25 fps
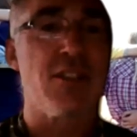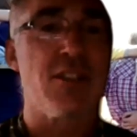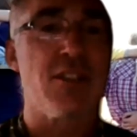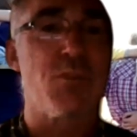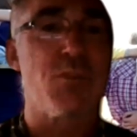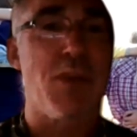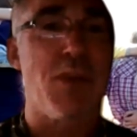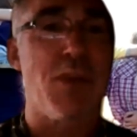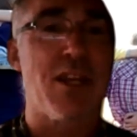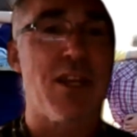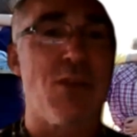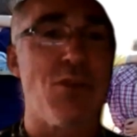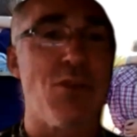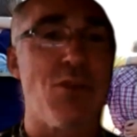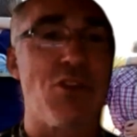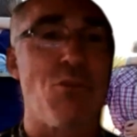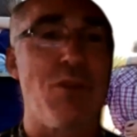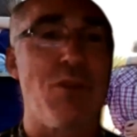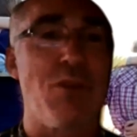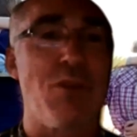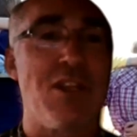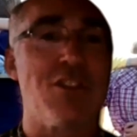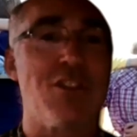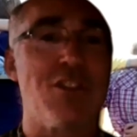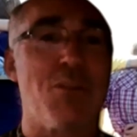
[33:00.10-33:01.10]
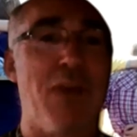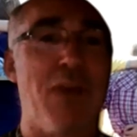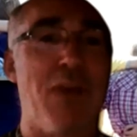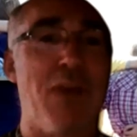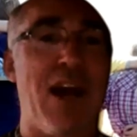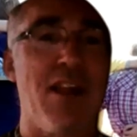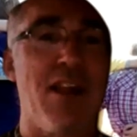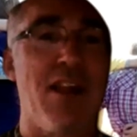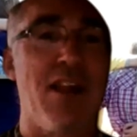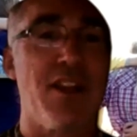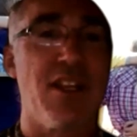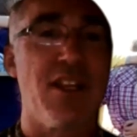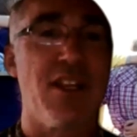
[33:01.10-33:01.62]
speaking with the
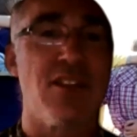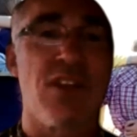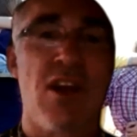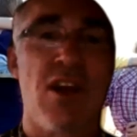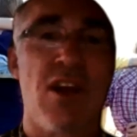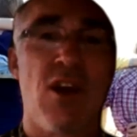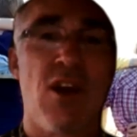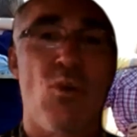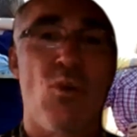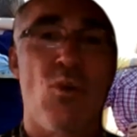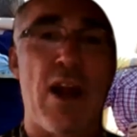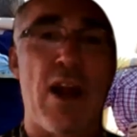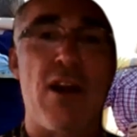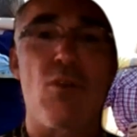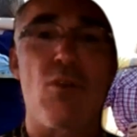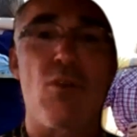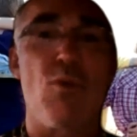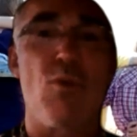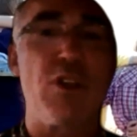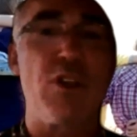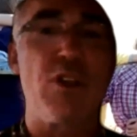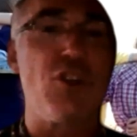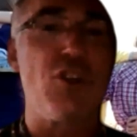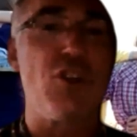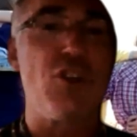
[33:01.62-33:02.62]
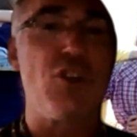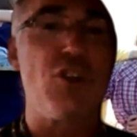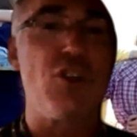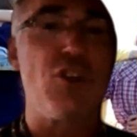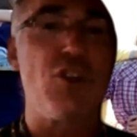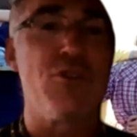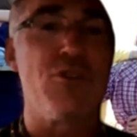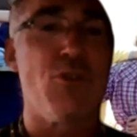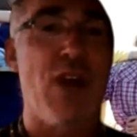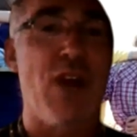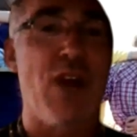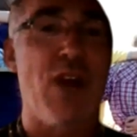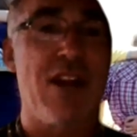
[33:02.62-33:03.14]
municipalities, where would you
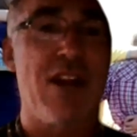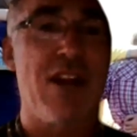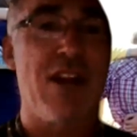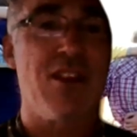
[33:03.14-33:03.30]
direct